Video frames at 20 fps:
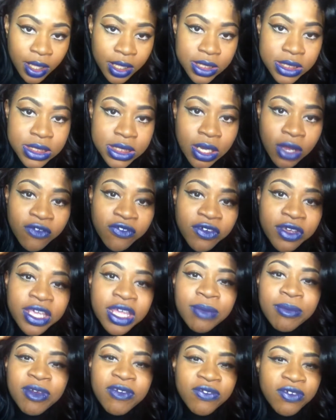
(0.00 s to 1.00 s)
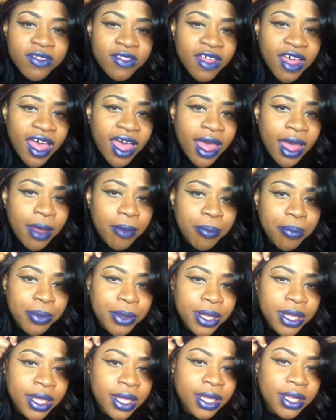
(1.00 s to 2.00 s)
So forgive me for that,
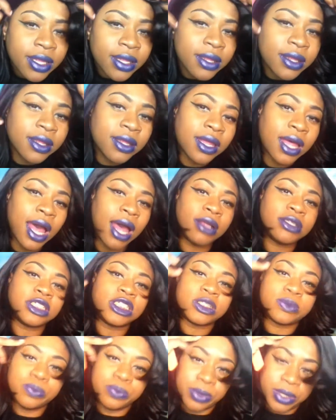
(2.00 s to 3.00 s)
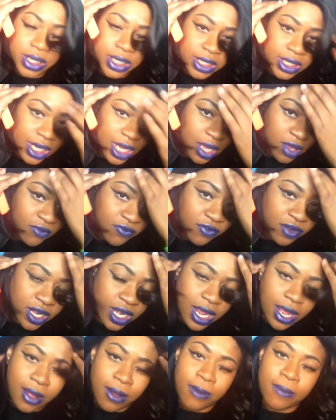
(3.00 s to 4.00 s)
but I'll just bring it down for
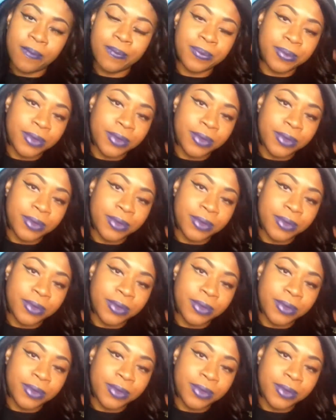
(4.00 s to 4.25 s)
now.